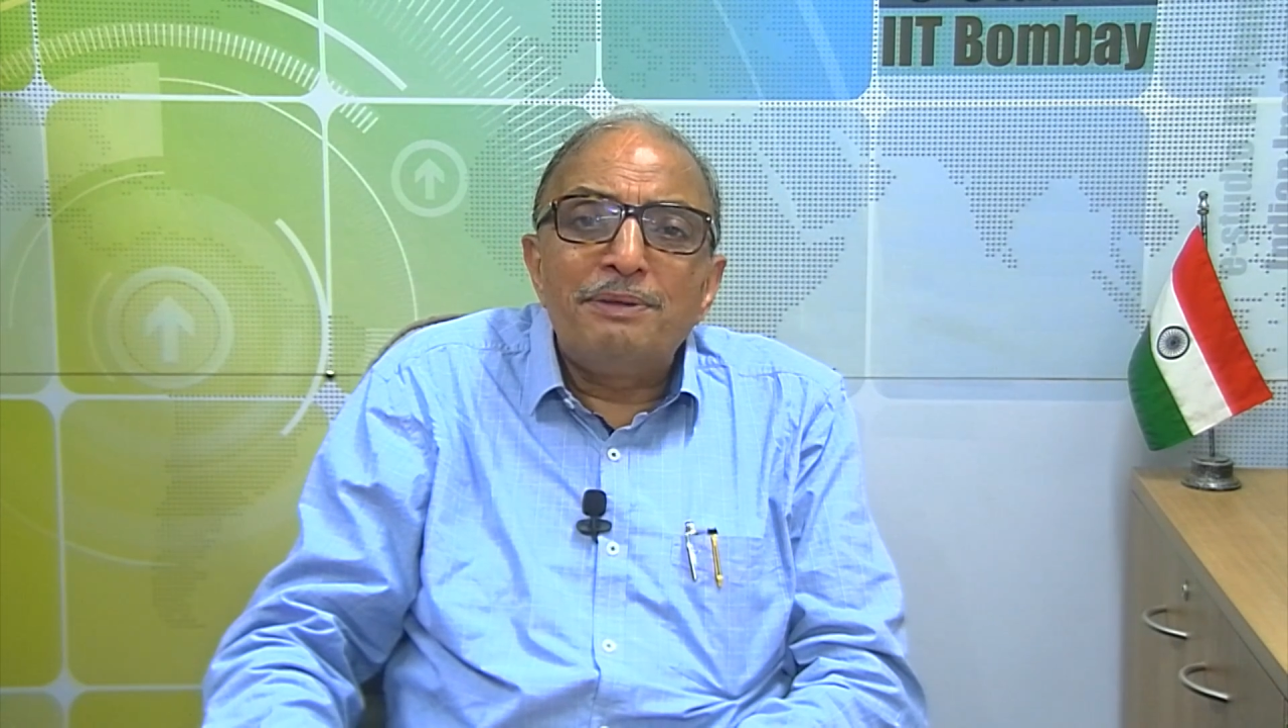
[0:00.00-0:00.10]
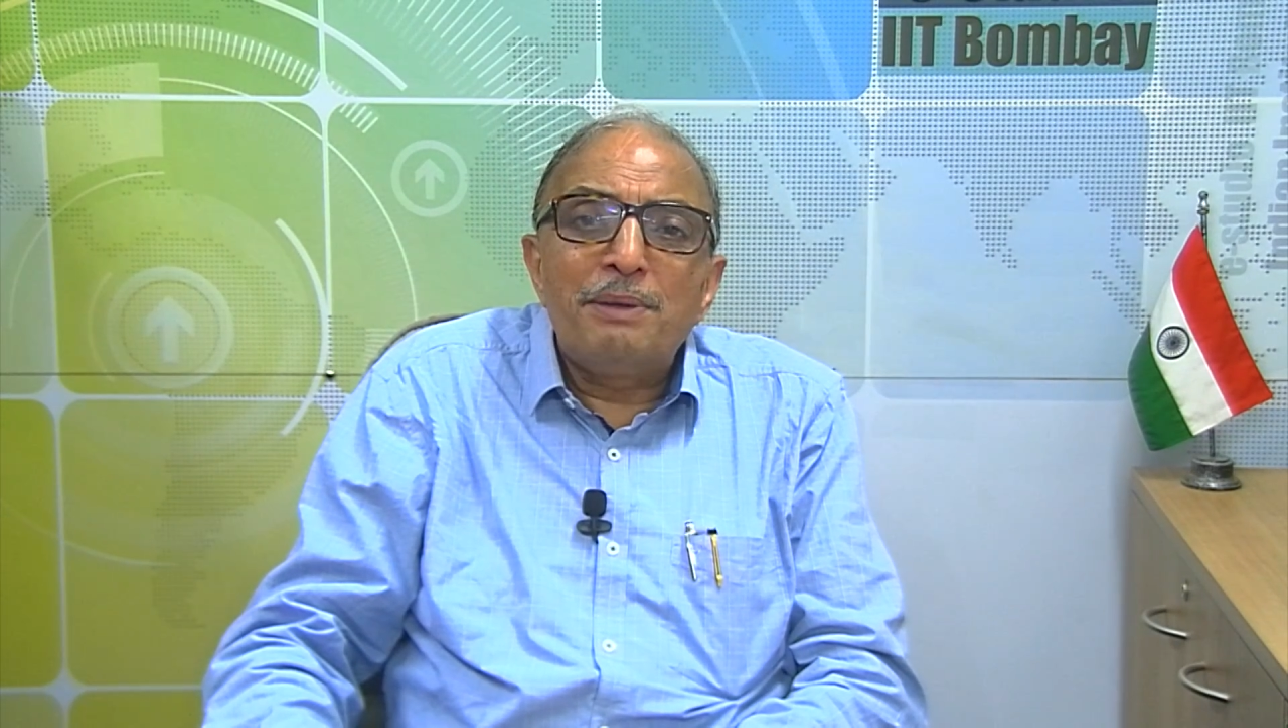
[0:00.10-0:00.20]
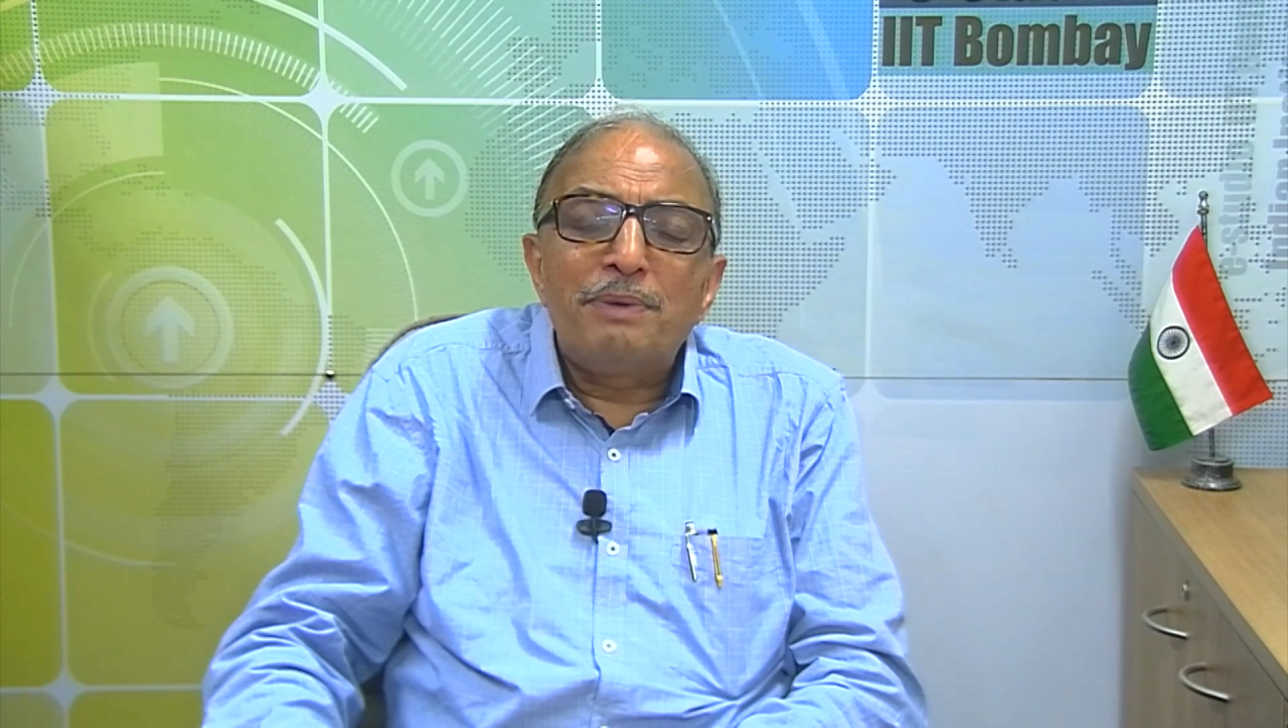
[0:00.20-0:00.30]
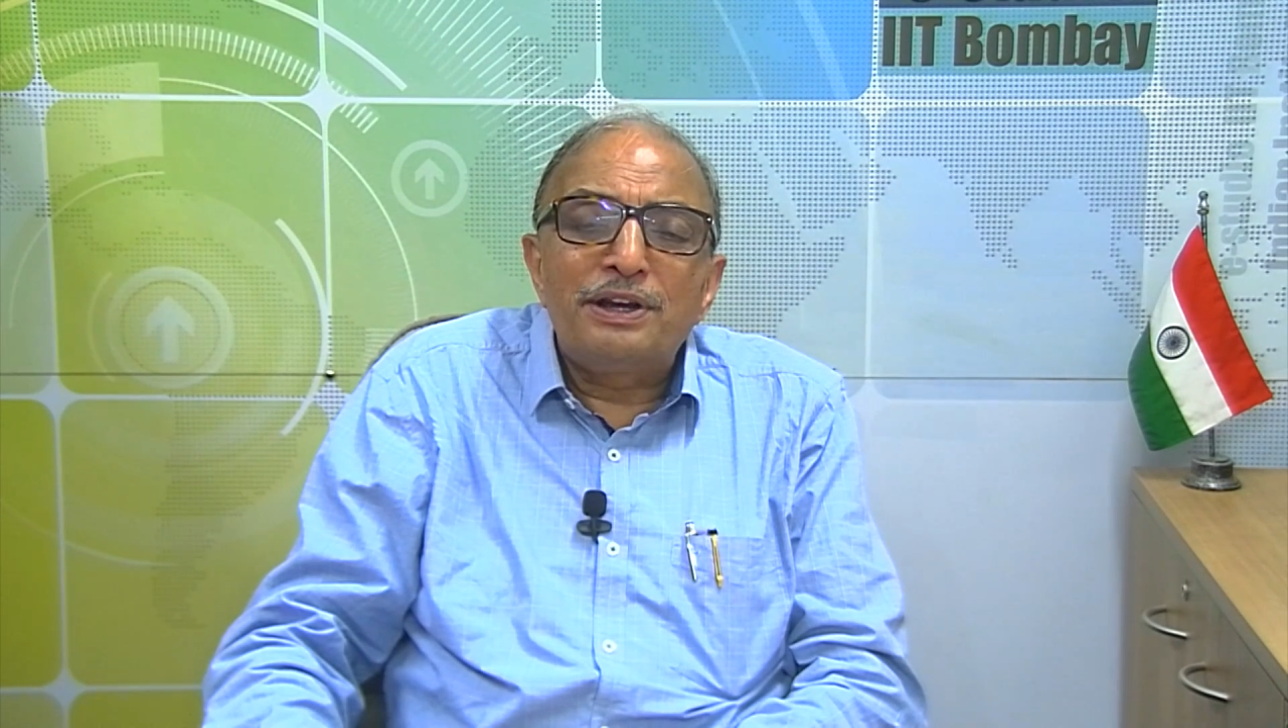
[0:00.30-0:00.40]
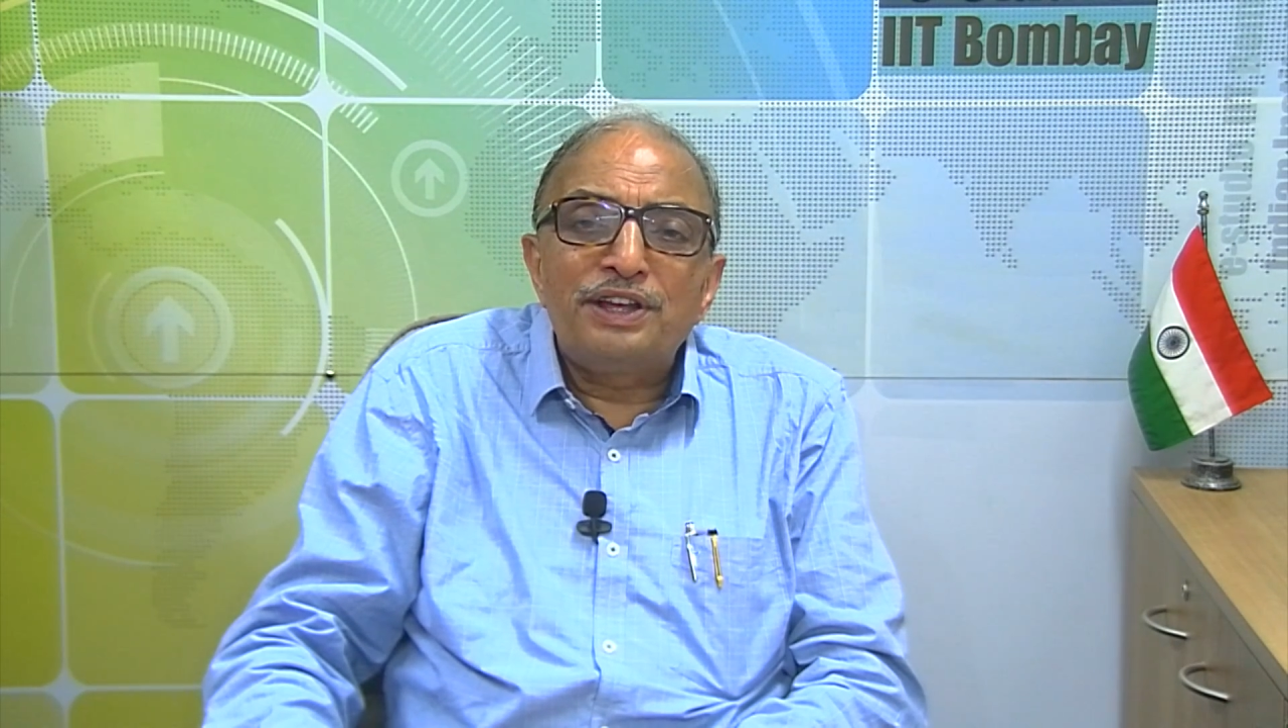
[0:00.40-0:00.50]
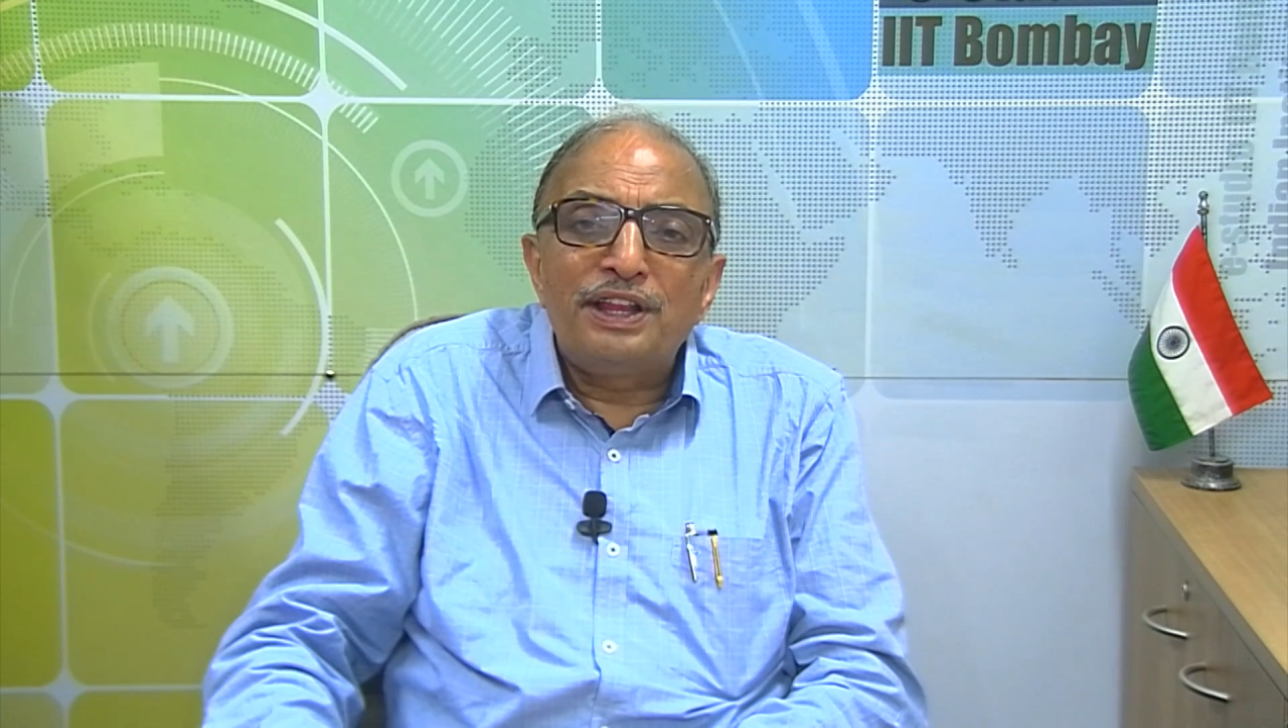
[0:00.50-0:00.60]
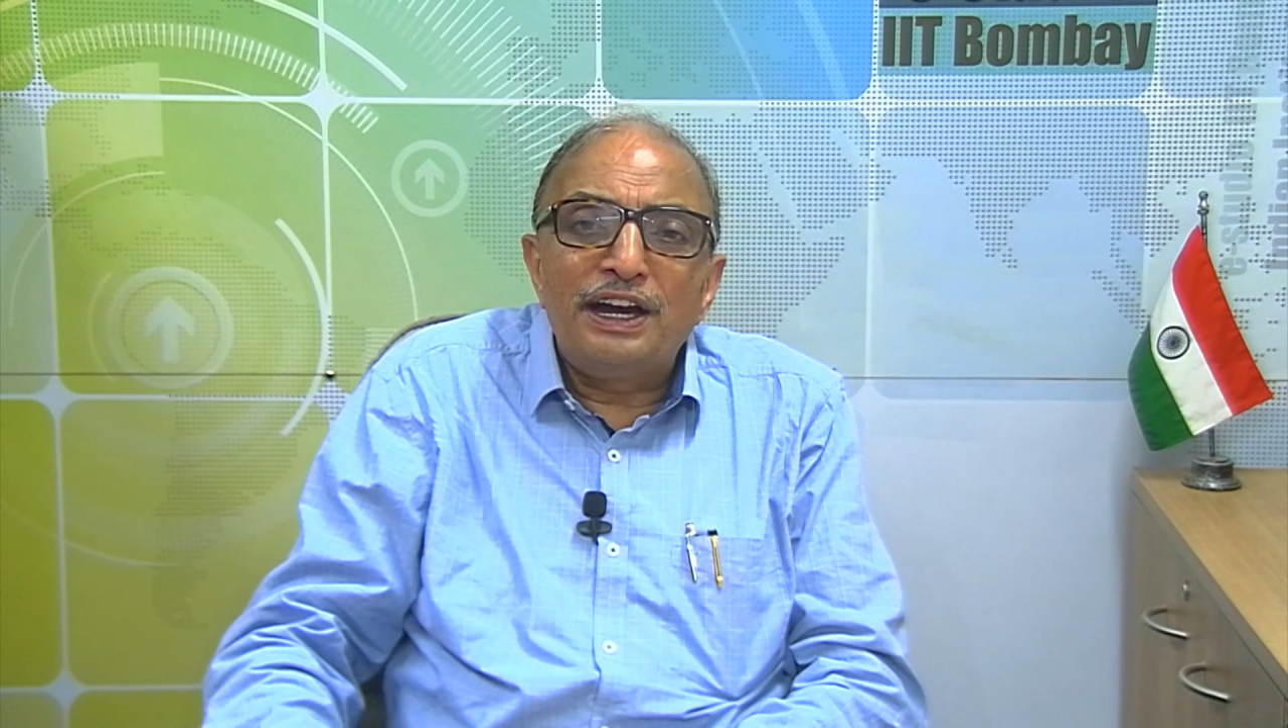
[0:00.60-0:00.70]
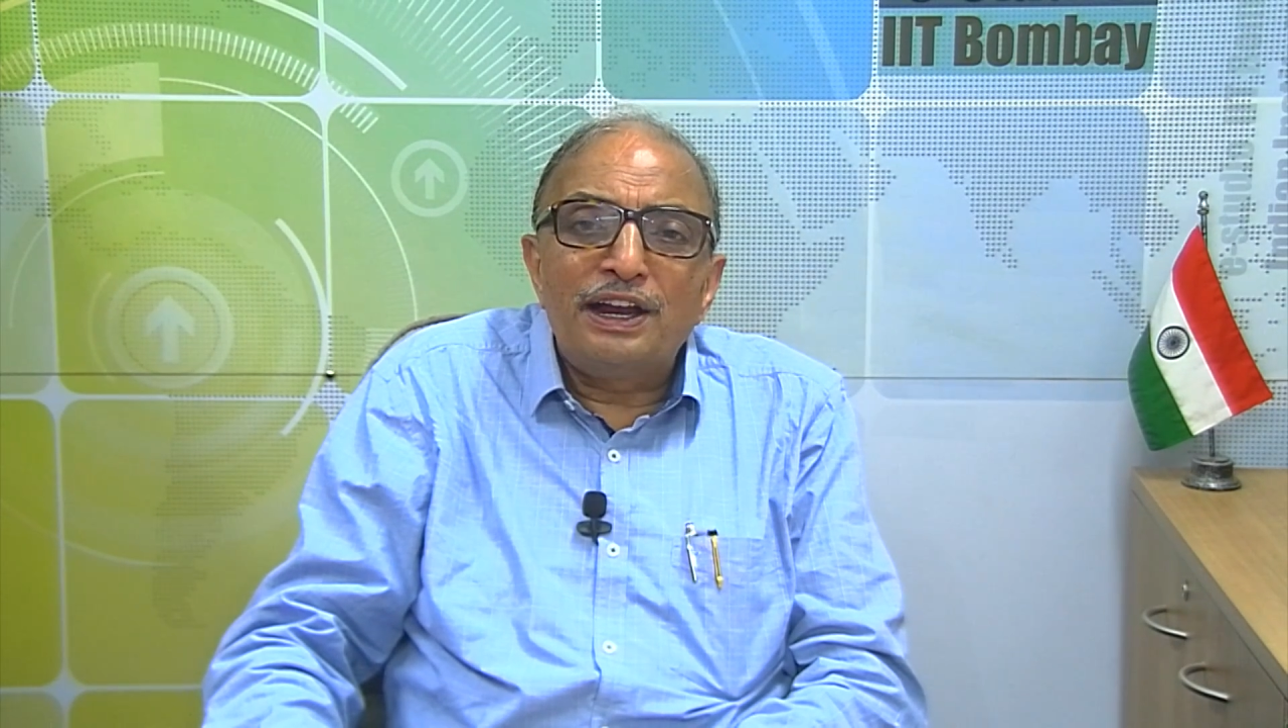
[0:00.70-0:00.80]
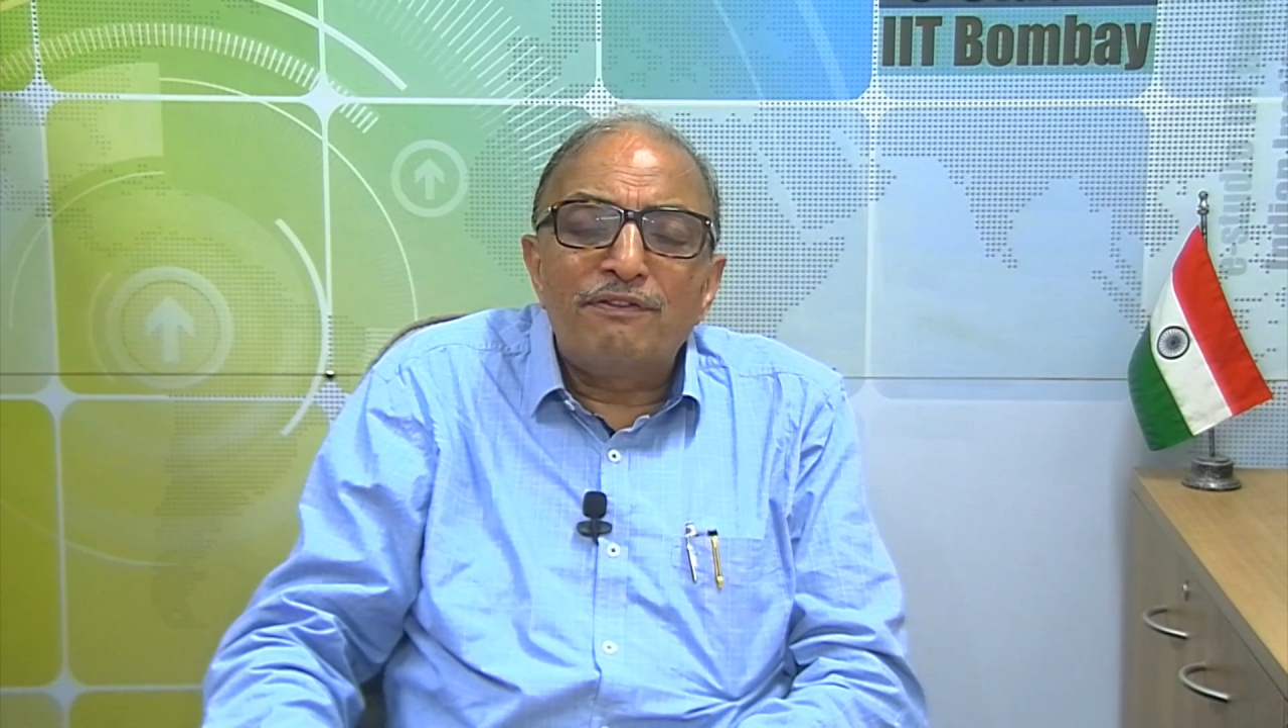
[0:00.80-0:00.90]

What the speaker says: number generator